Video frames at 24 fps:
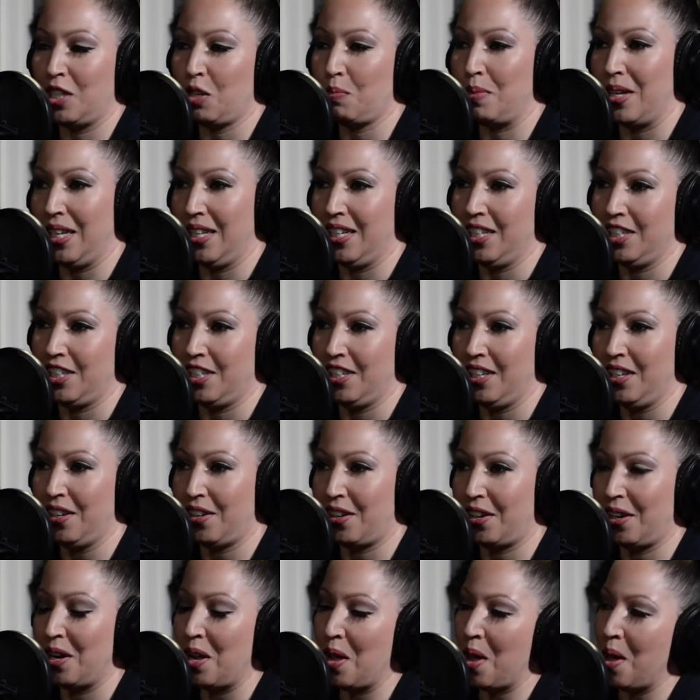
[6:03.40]
to be an
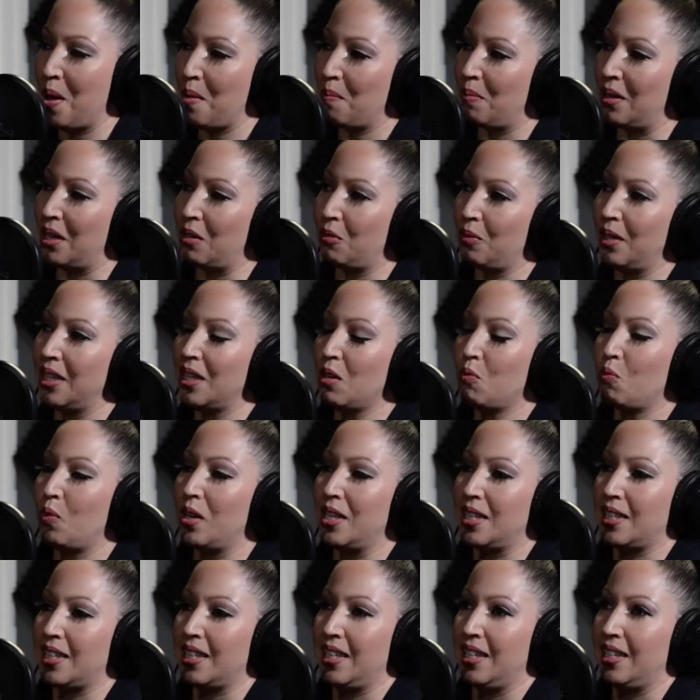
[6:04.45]
engineer. But it really
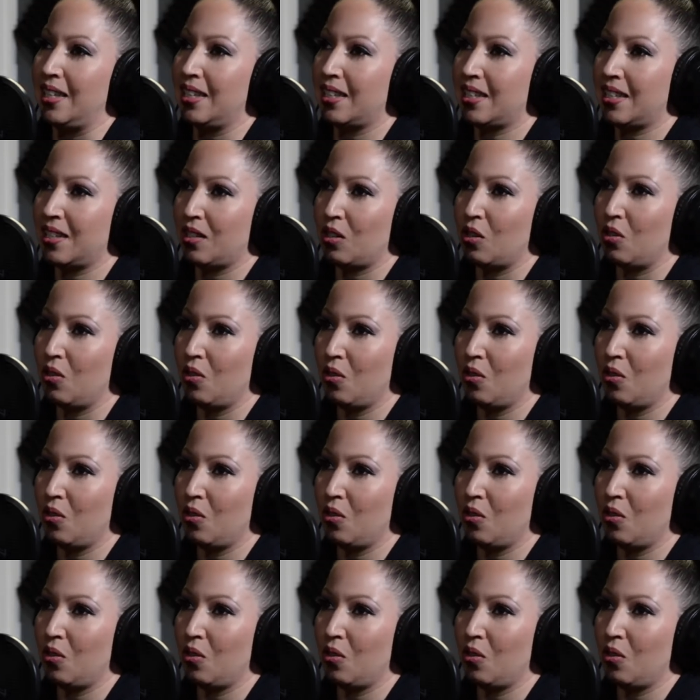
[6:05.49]
wasn't